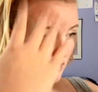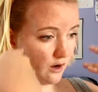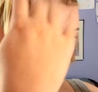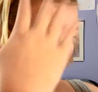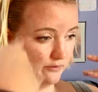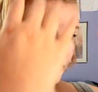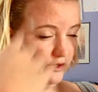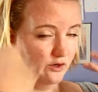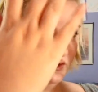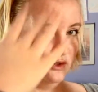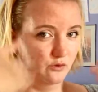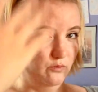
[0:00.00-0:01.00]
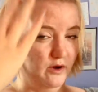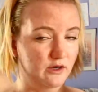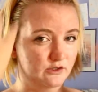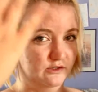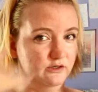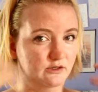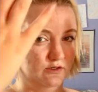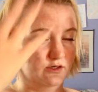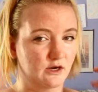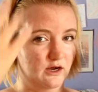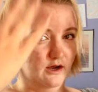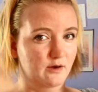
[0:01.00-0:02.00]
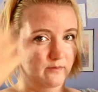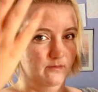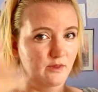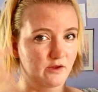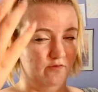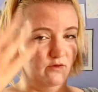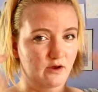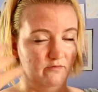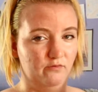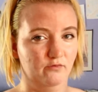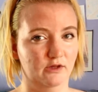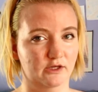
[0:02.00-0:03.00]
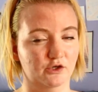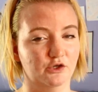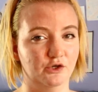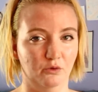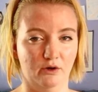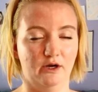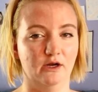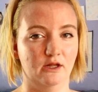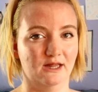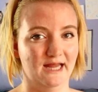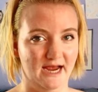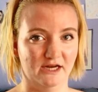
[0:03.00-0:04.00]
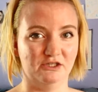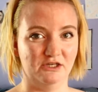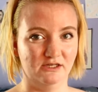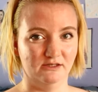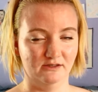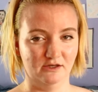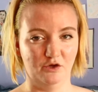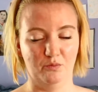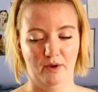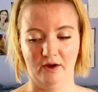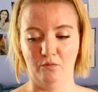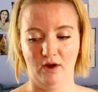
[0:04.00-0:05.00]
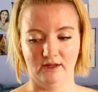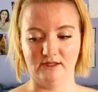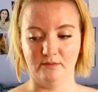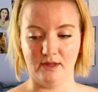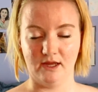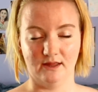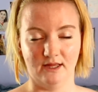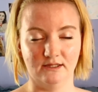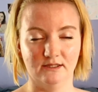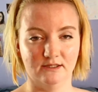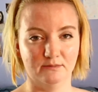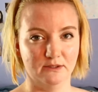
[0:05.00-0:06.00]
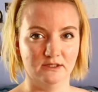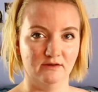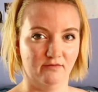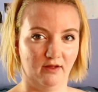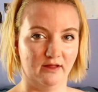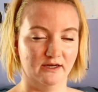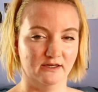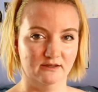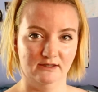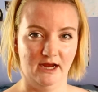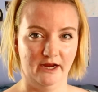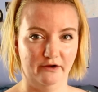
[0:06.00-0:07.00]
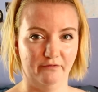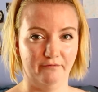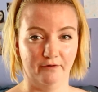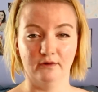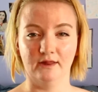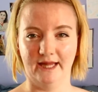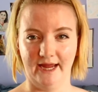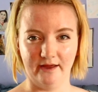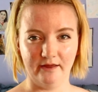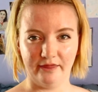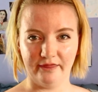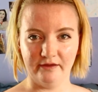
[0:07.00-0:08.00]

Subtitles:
I don't need too much. If you have really short lashes, you might want something that's specifically designed for length,